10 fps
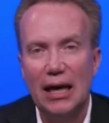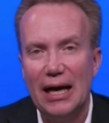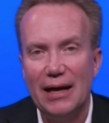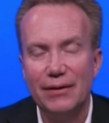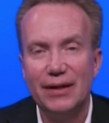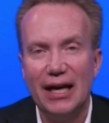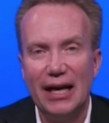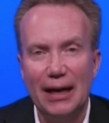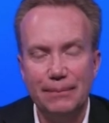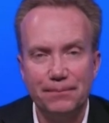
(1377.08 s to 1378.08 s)
uh, the
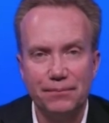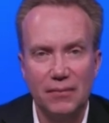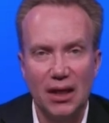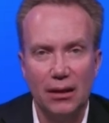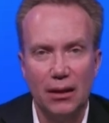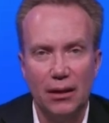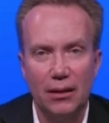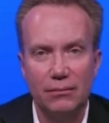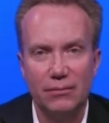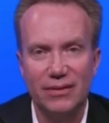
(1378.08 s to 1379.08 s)
um,
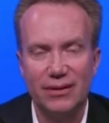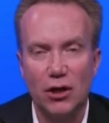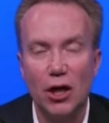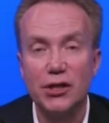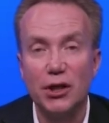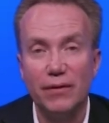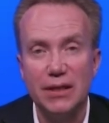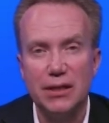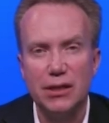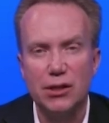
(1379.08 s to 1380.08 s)
uh,
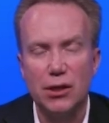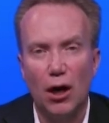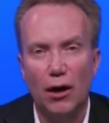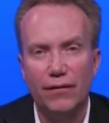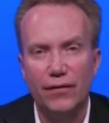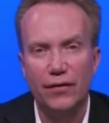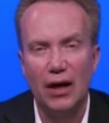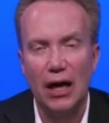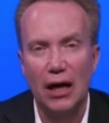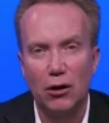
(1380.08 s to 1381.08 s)
consequences of
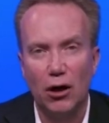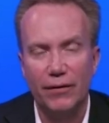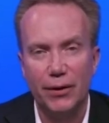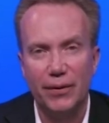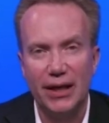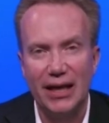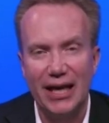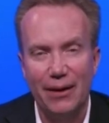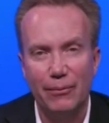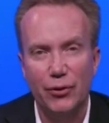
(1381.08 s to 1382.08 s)
uh, COVID when it
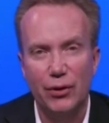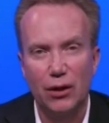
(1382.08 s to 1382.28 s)
came to